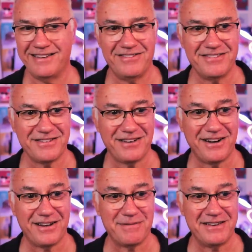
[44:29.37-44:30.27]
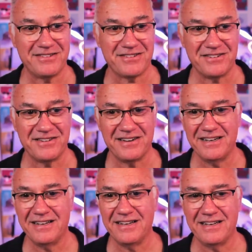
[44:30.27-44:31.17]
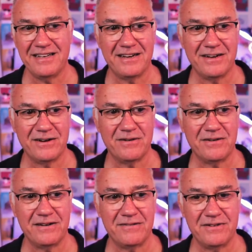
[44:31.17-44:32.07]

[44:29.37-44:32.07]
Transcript: There's got to be dessert. Don't even. Oh, don't play around.